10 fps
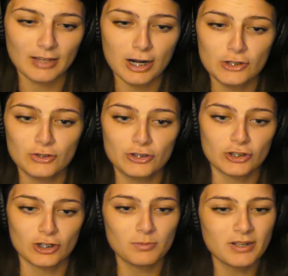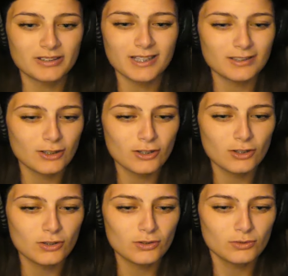Are you sure about that
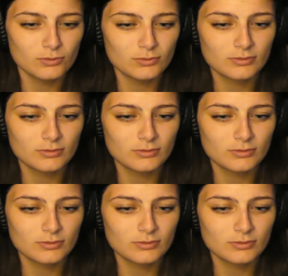though?